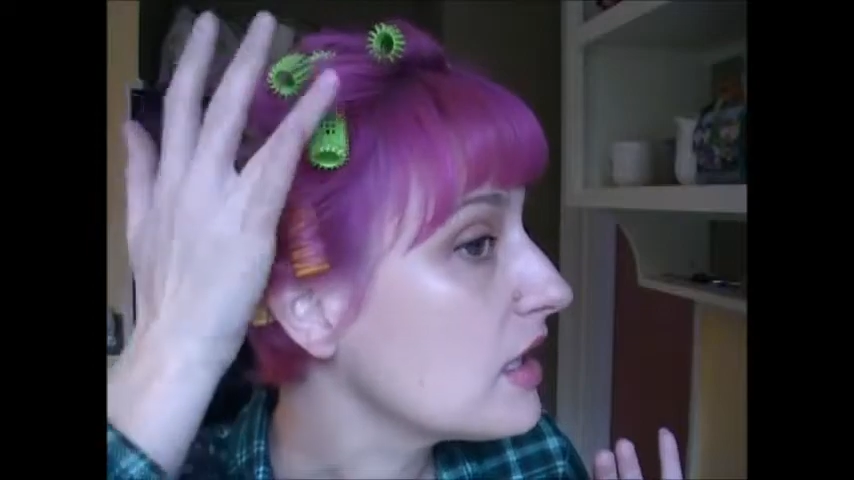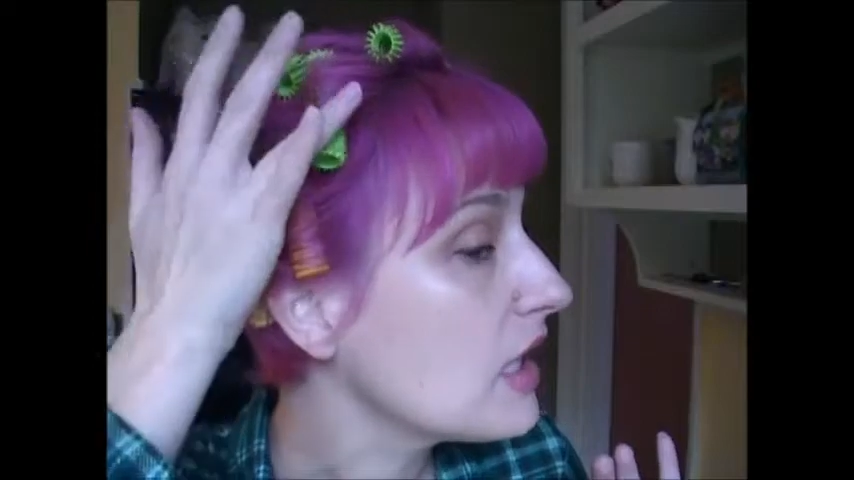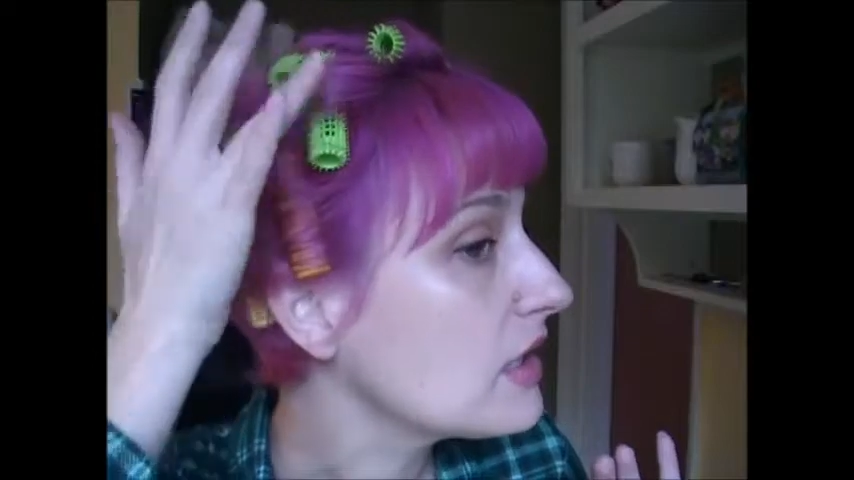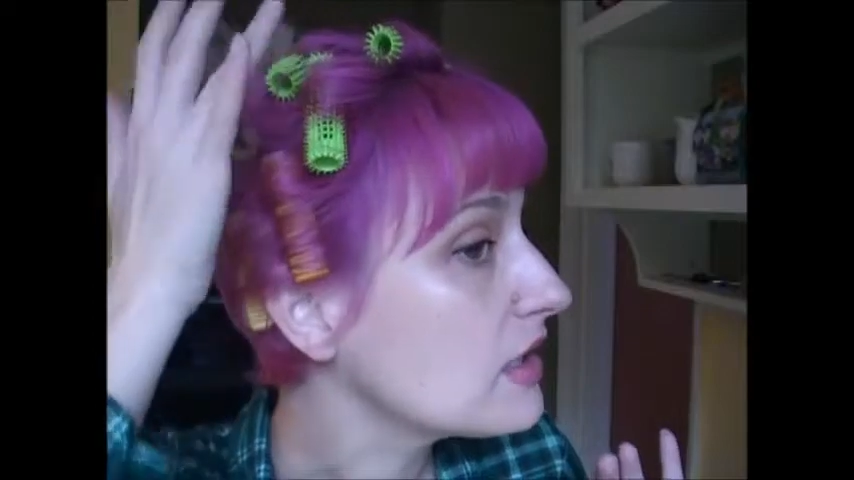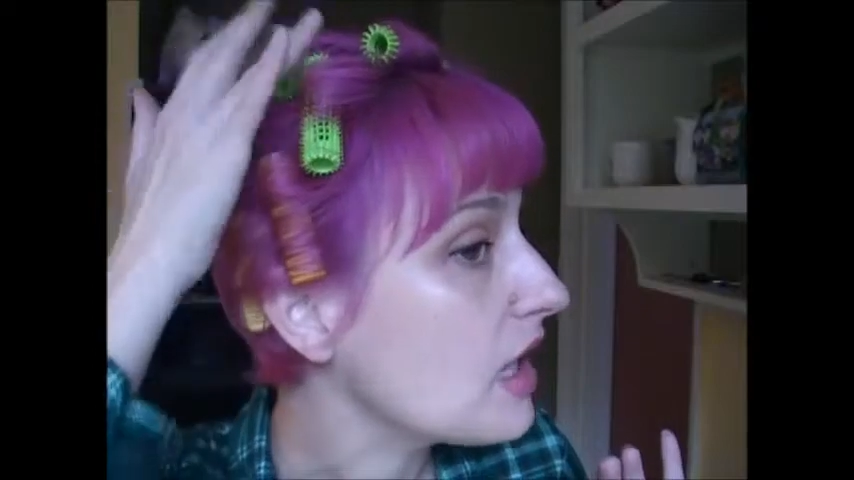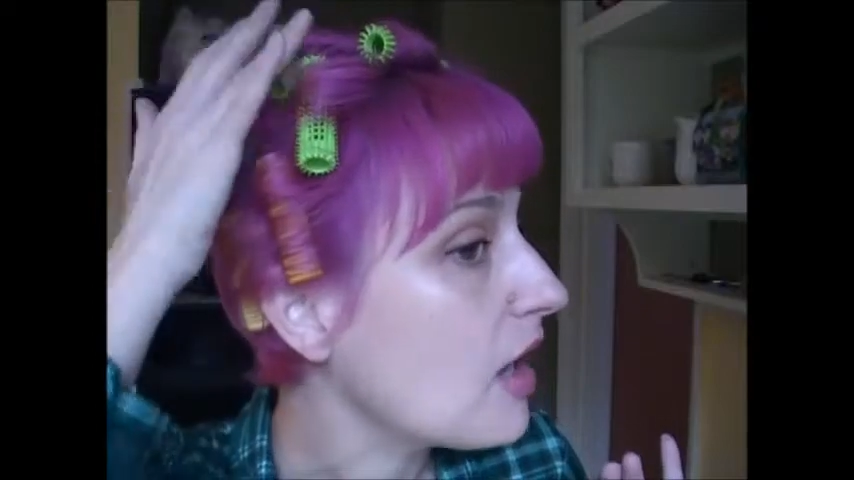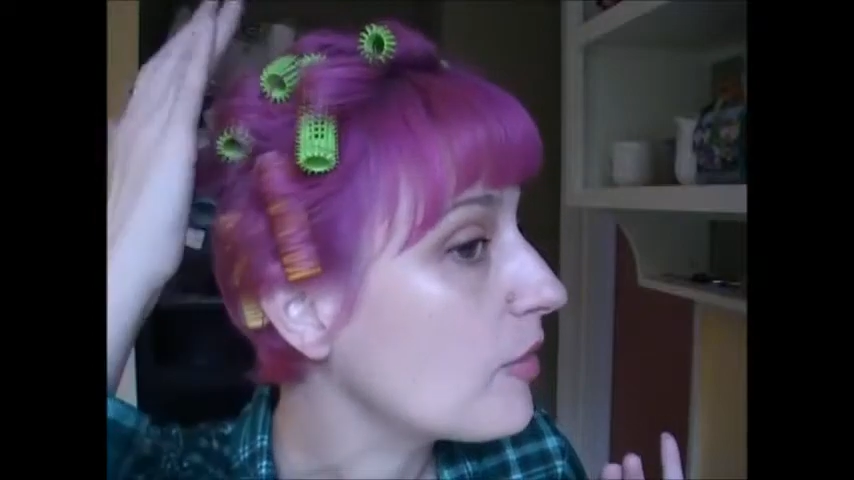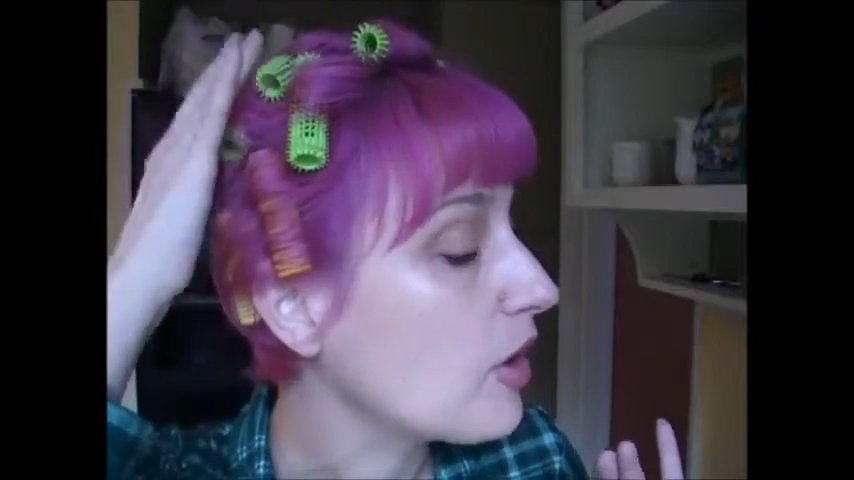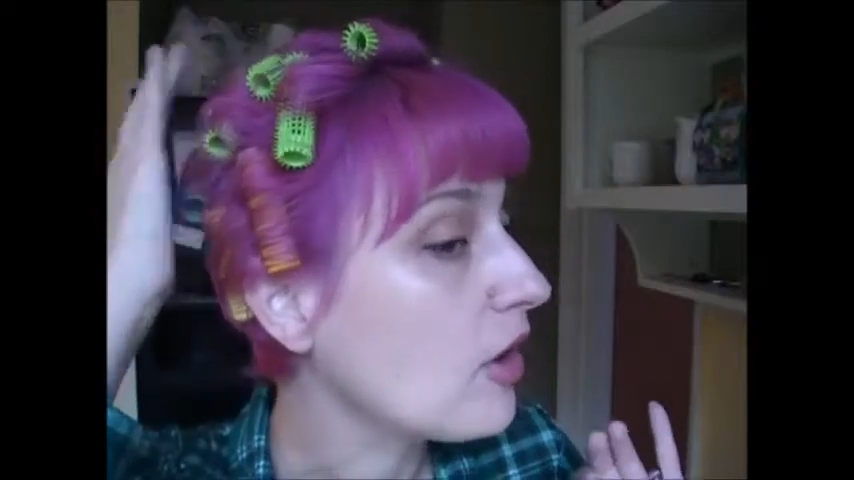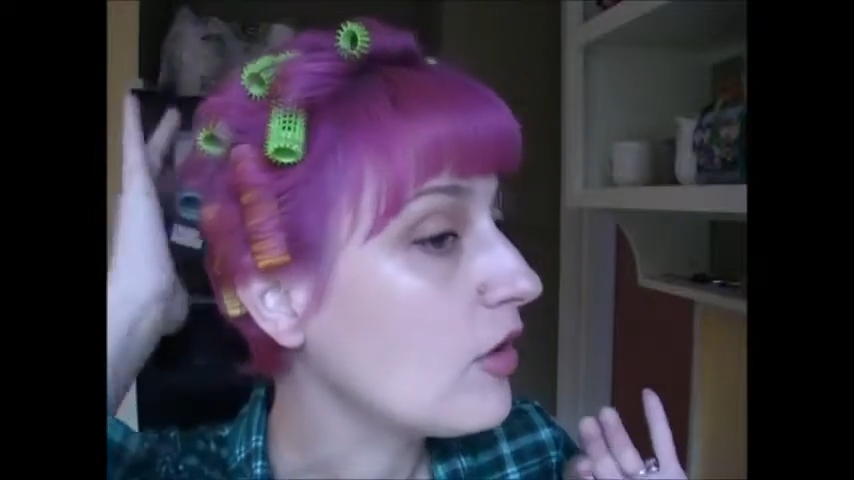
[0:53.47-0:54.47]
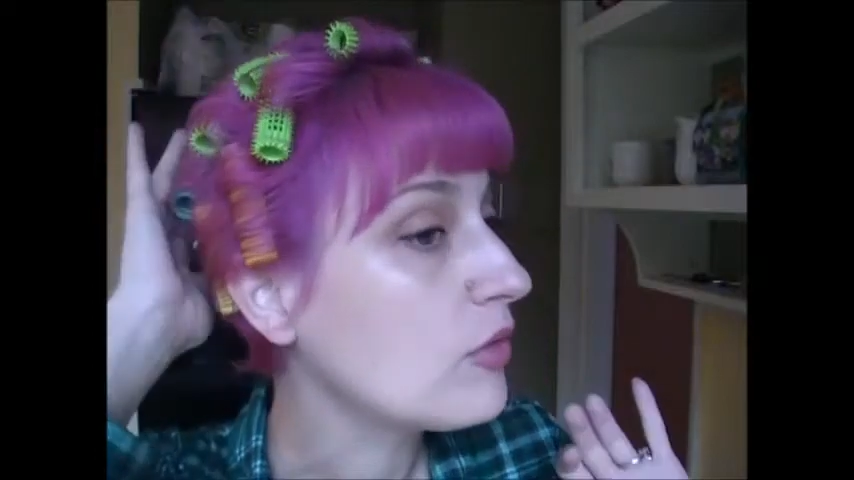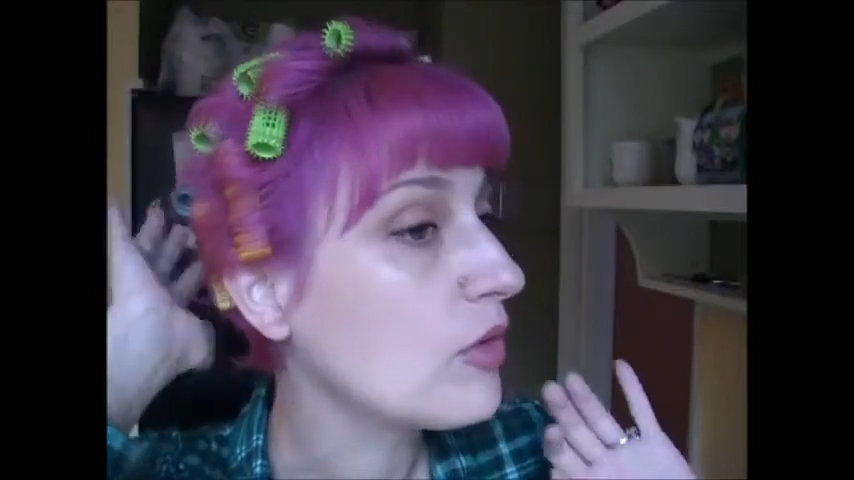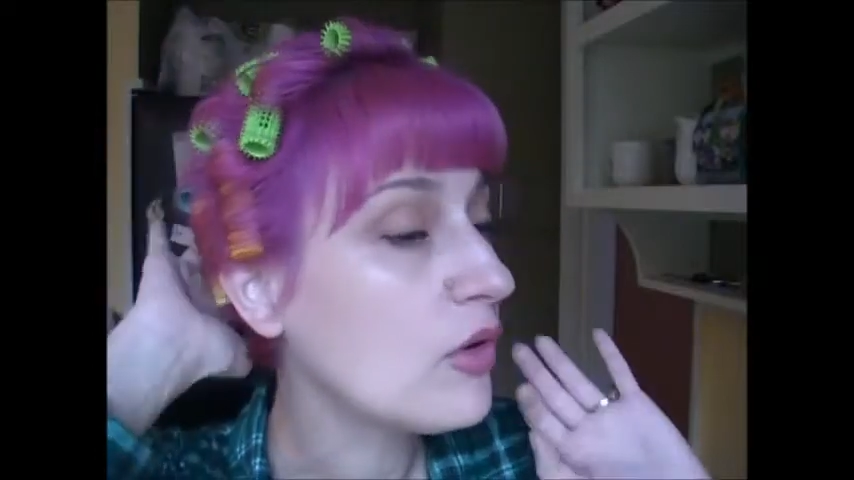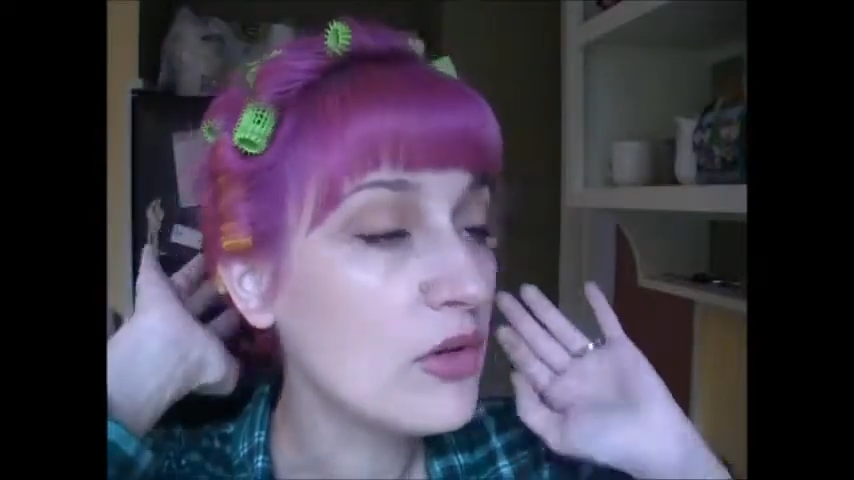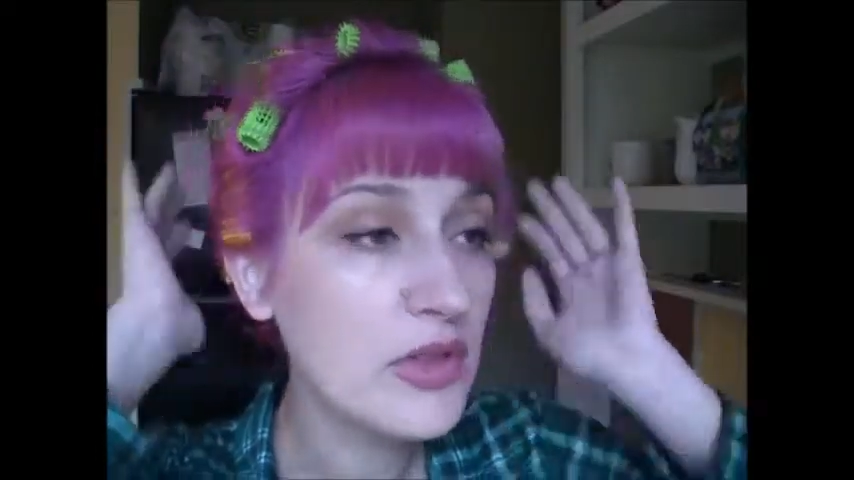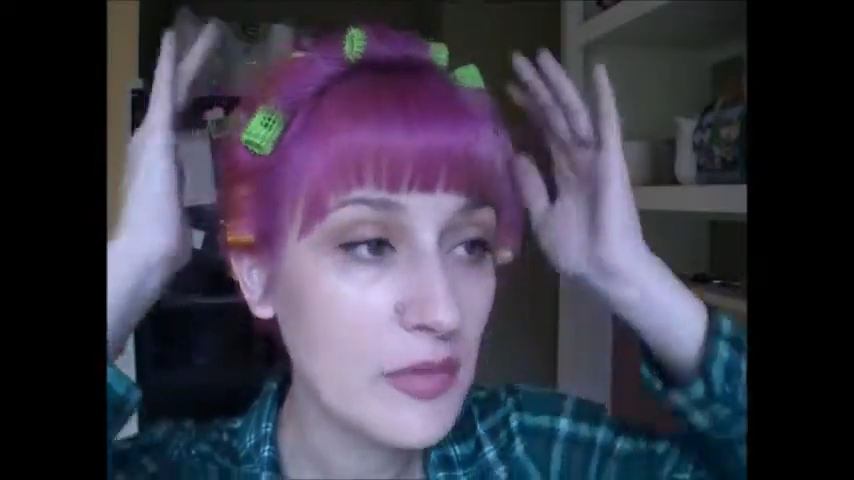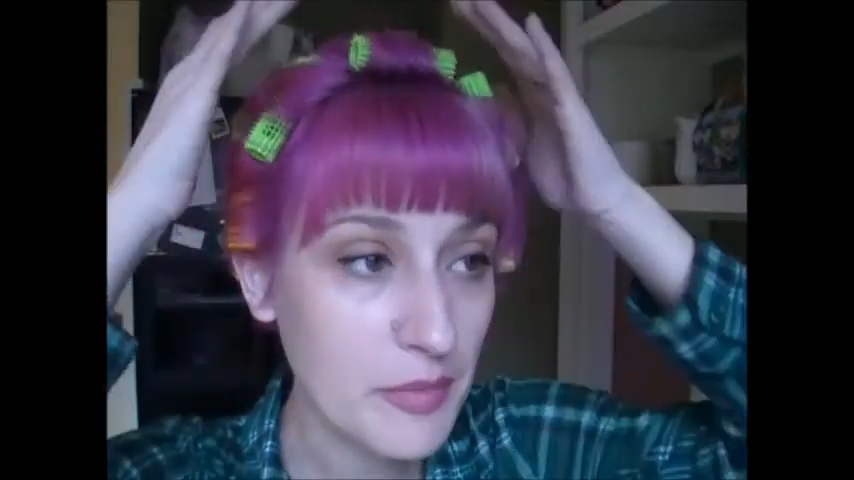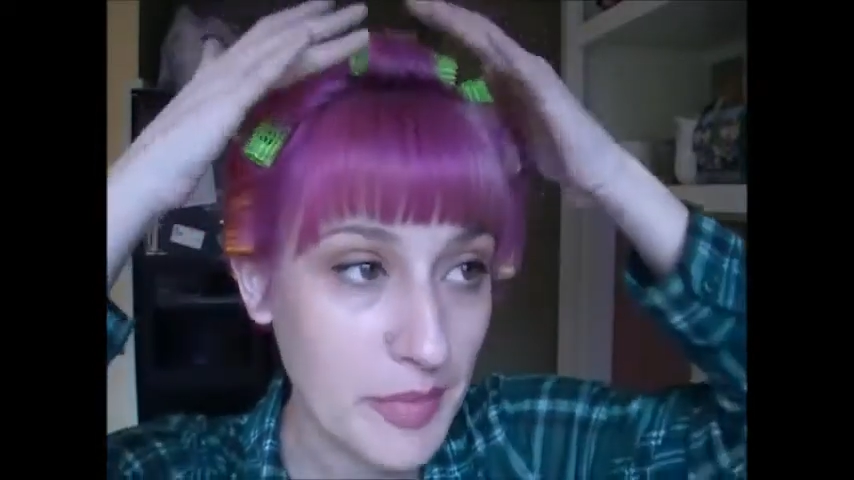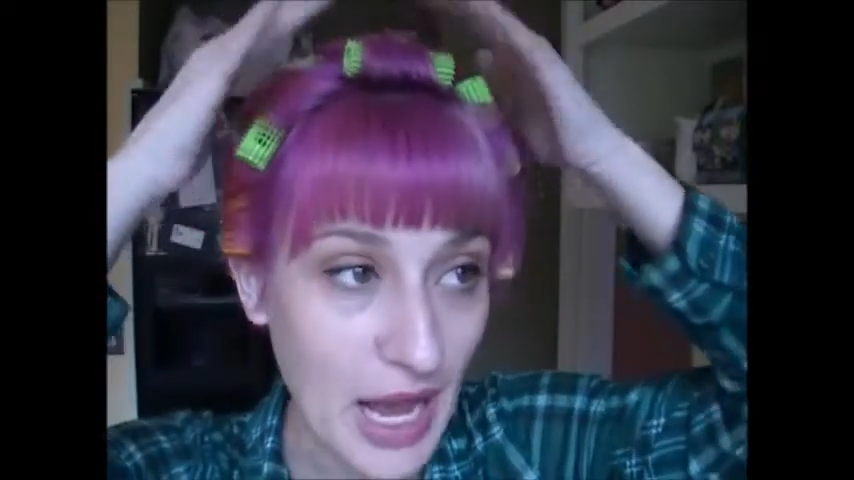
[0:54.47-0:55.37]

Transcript: and the top, are all rolled